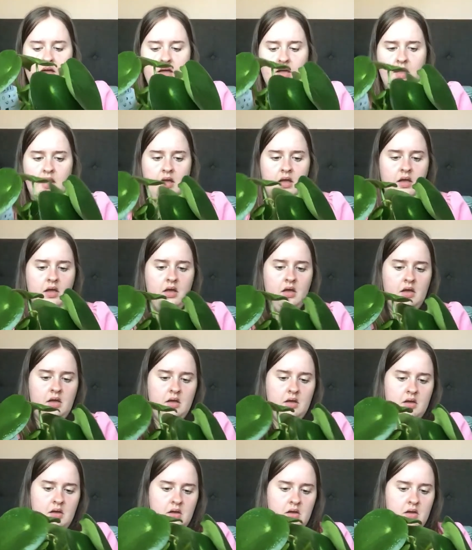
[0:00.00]

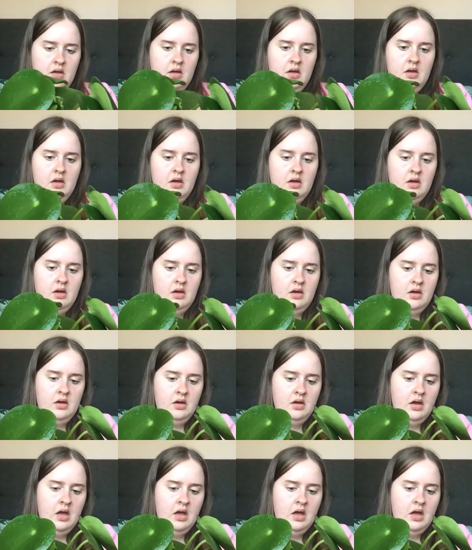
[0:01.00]
[no speech]